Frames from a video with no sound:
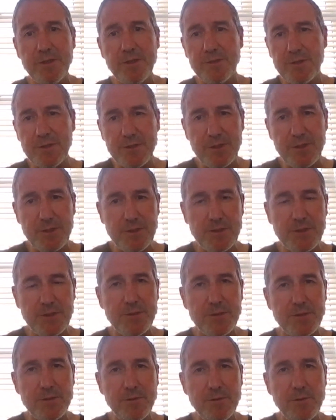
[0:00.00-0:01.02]
and to
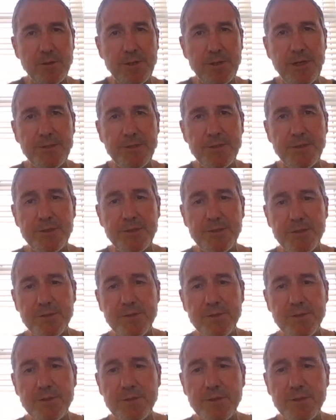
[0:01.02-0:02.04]
citizens and
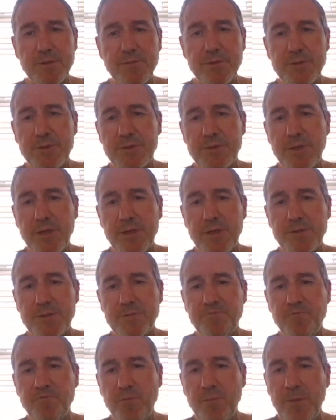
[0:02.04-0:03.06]
organizations in civil society.